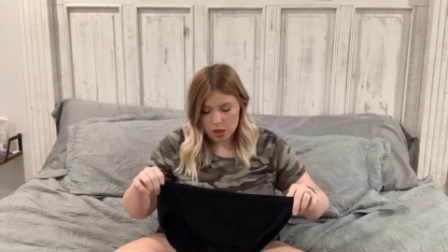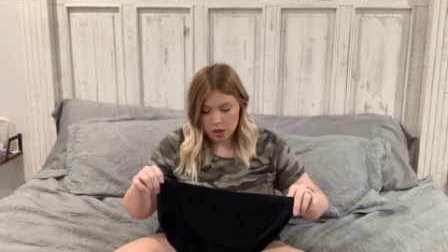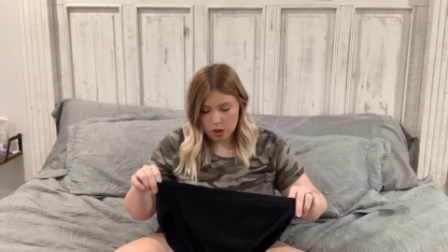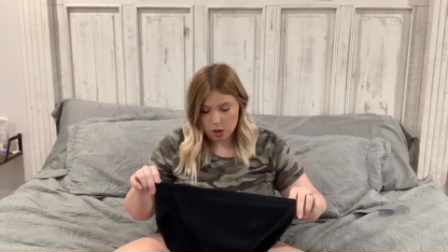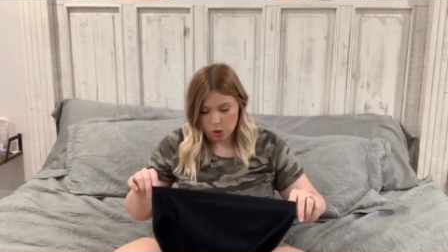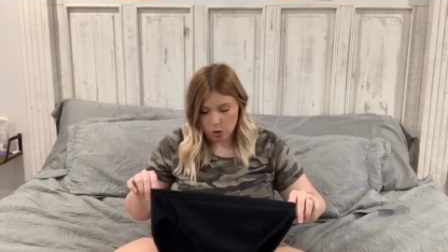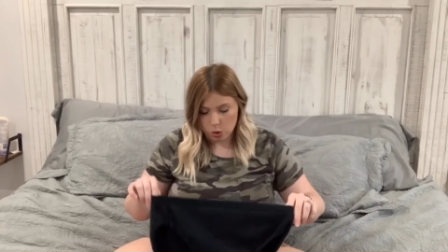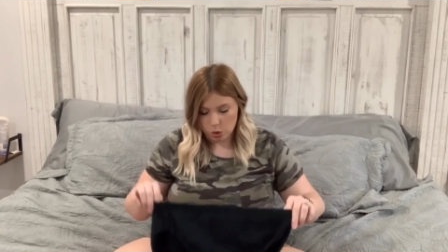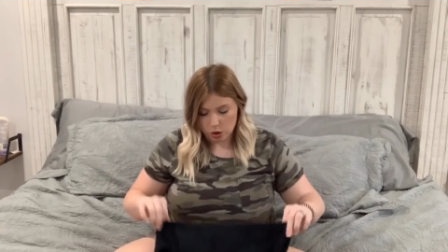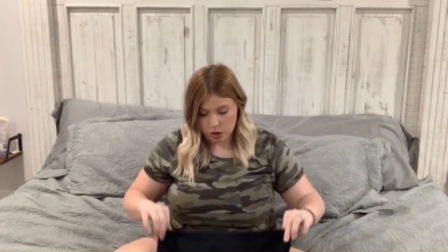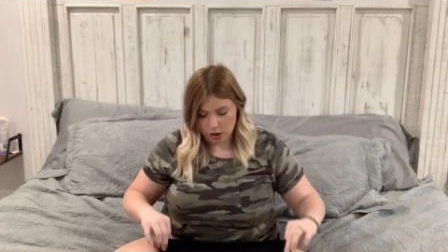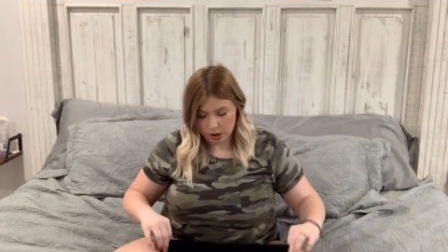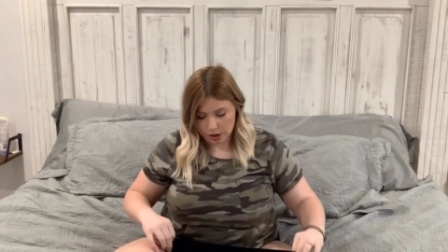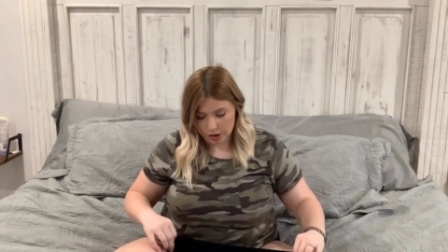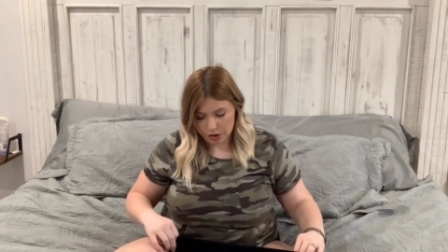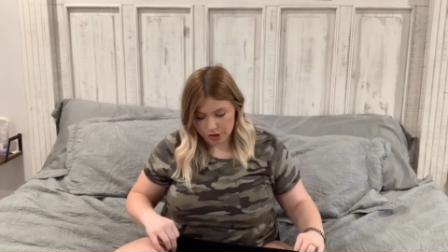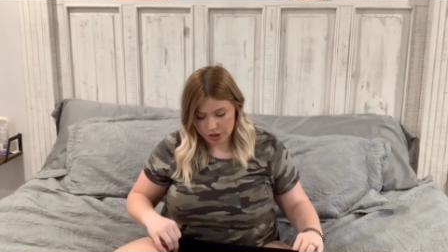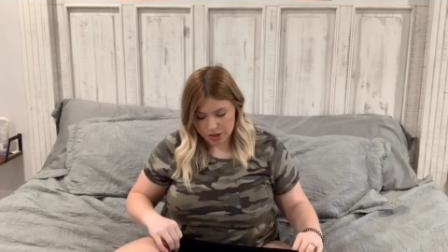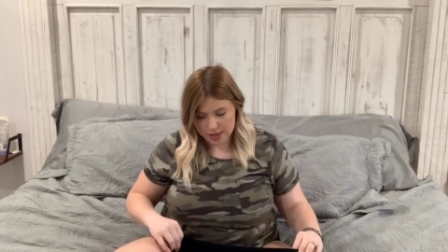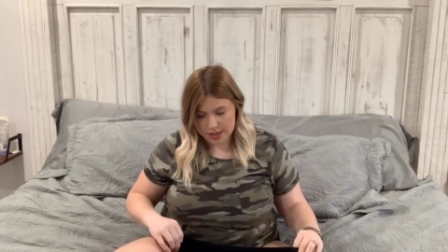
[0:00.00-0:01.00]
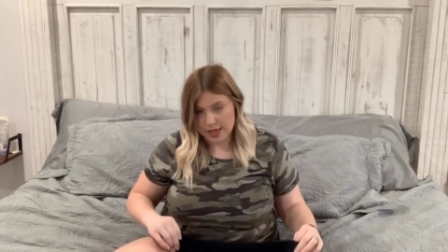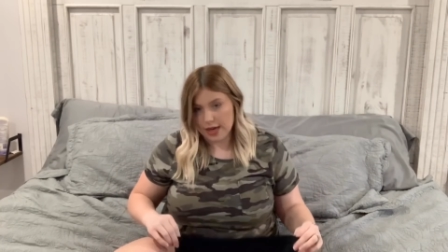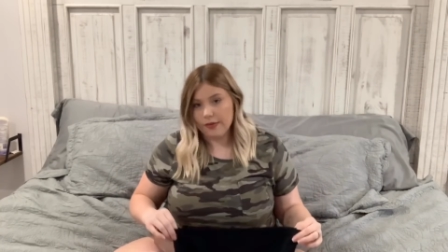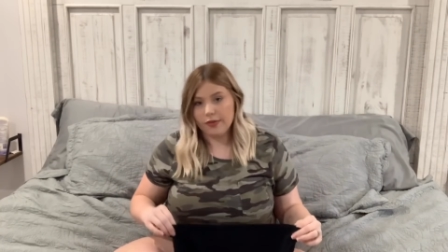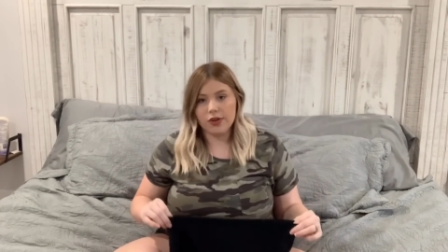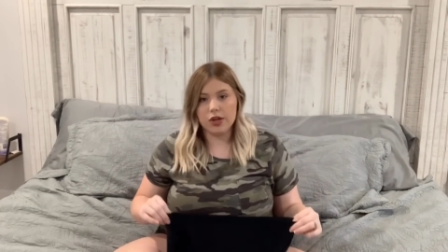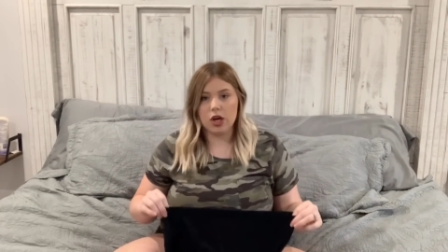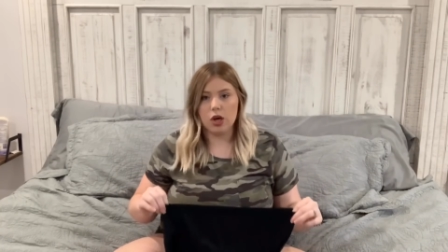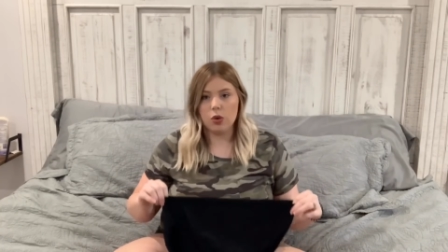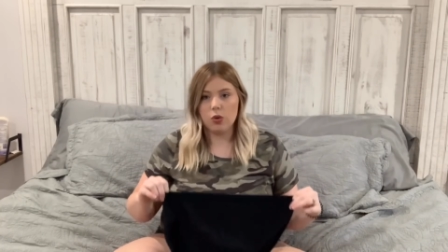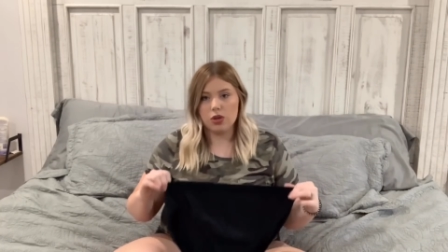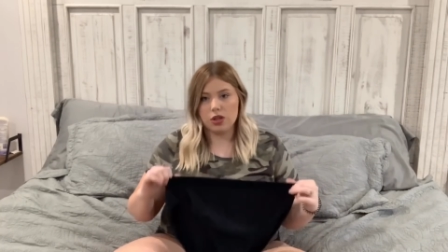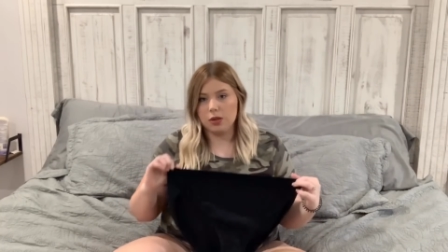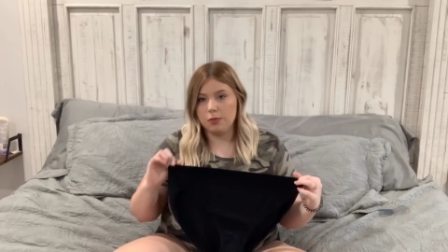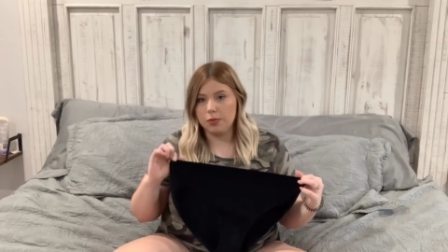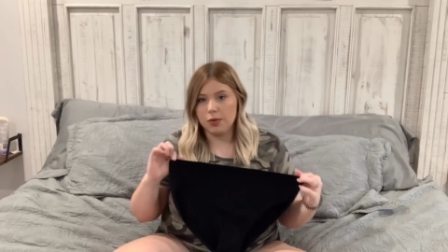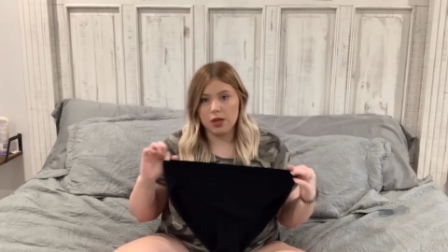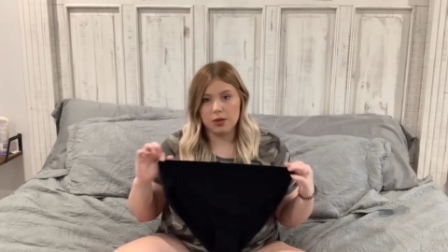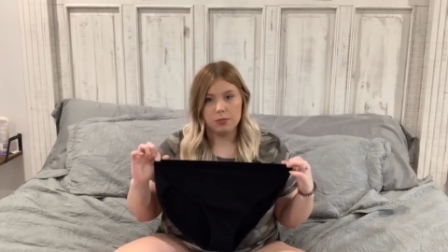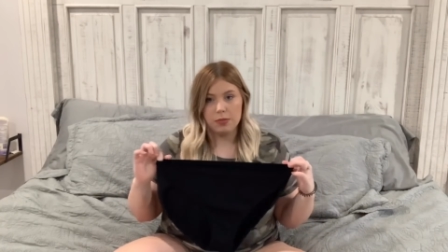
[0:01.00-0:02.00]
or you just never know where the
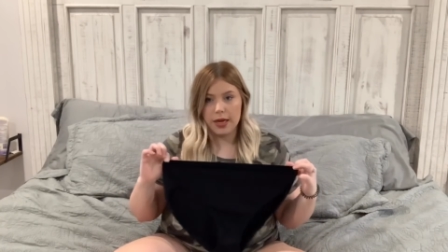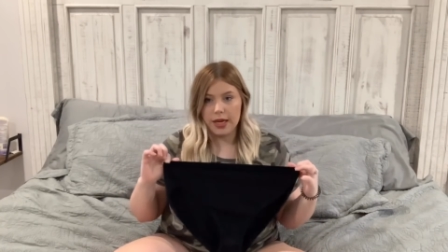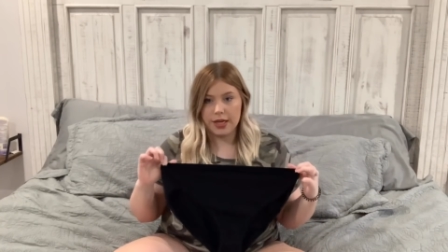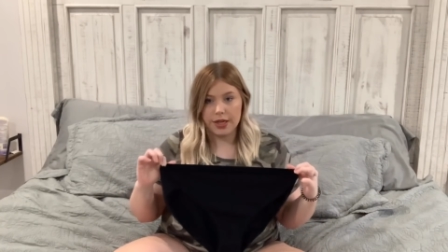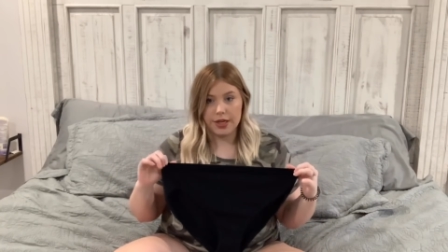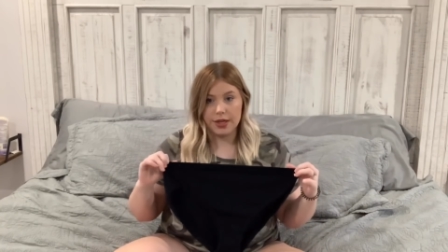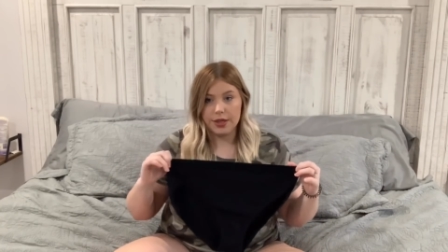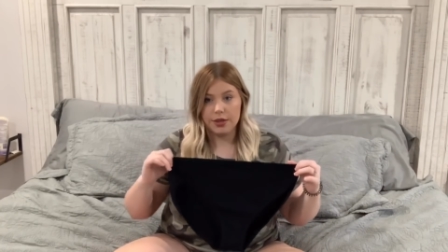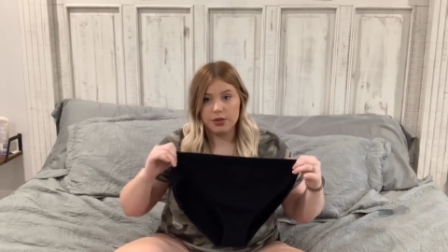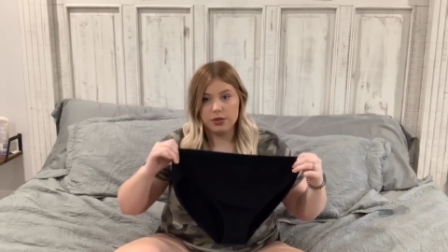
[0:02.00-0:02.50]
blood might go.